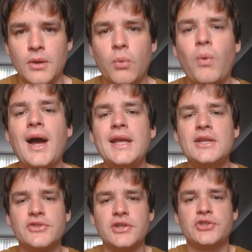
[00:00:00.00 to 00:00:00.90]
Why
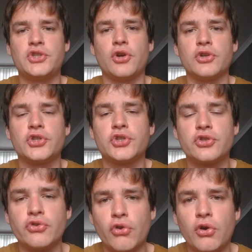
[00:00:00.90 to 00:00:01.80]
is this church
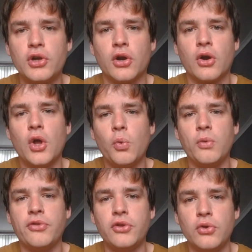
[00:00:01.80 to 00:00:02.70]
stronger
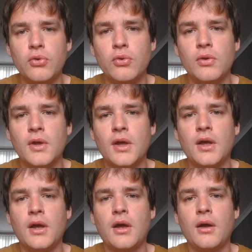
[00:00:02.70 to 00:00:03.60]
with you
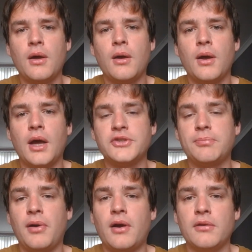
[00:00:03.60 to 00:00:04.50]
as a
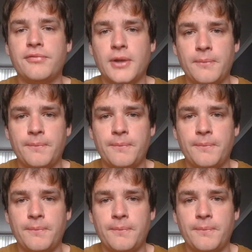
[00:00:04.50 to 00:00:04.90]
part of it?